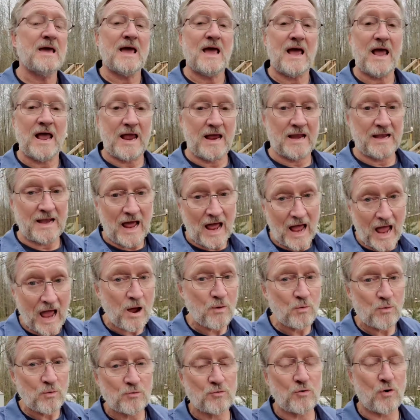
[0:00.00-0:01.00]
And I
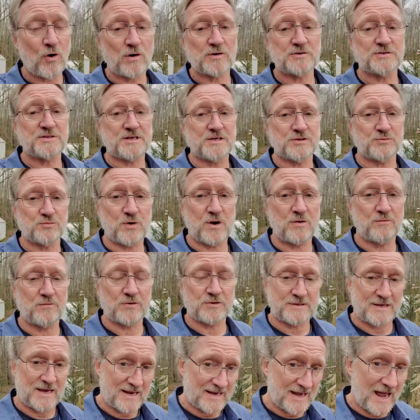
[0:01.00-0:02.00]
will cross these
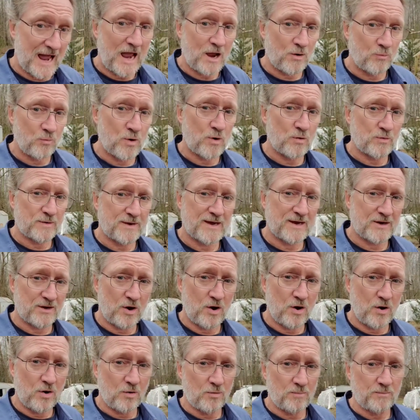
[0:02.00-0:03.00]
rivers and I will get
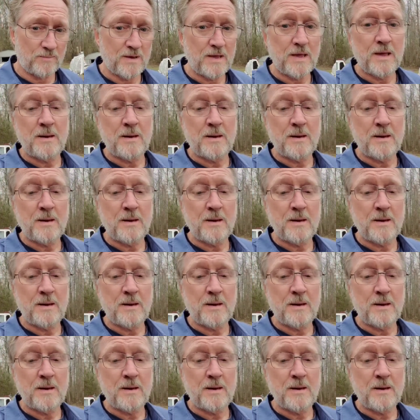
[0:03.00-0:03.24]
home,